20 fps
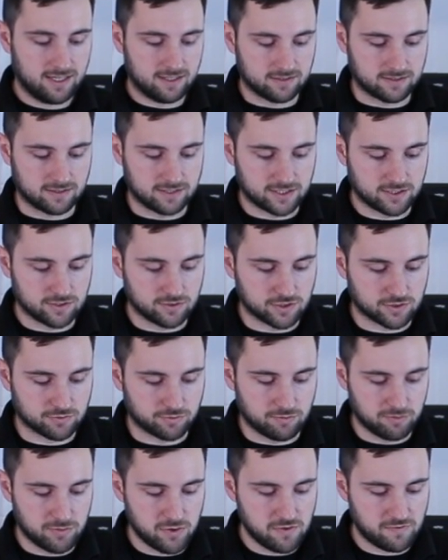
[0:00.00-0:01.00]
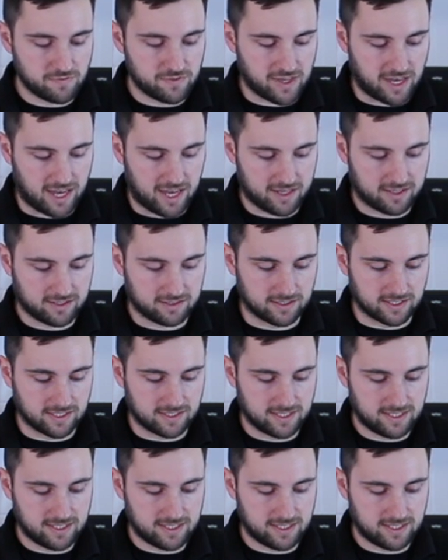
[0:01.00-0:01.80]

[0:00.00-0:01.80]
So you literally just remove that like